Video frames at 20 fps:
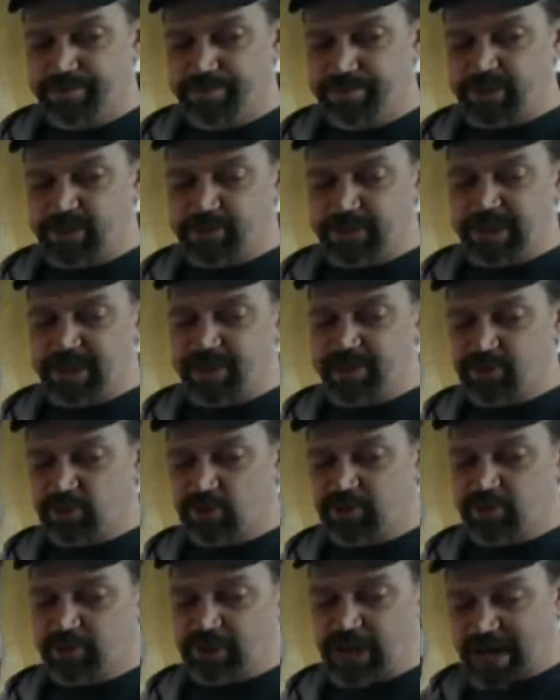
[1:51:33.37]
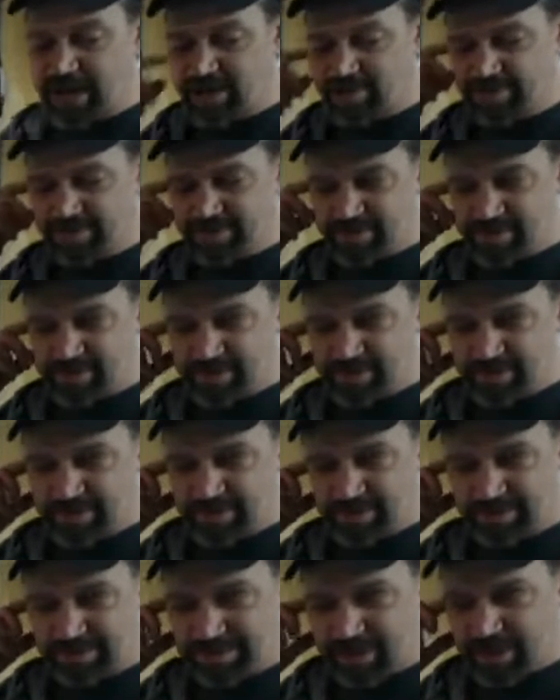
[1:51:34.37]
Just because those are
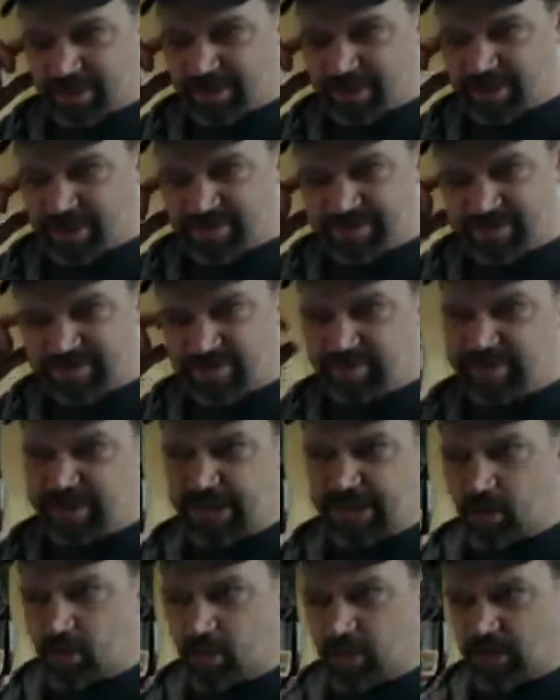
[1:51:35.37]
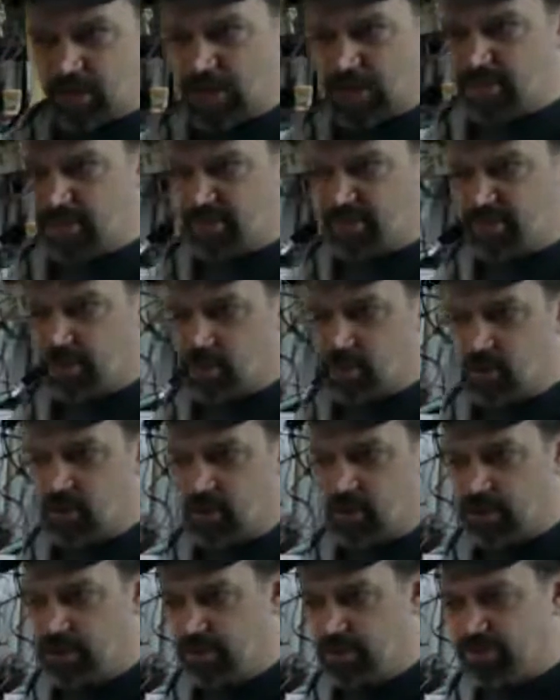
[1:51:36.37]
that's something I work on before
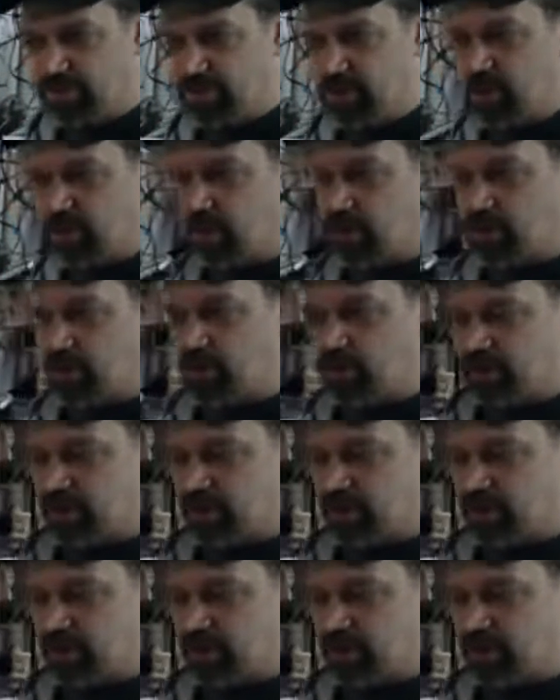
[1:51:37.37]
I go to work.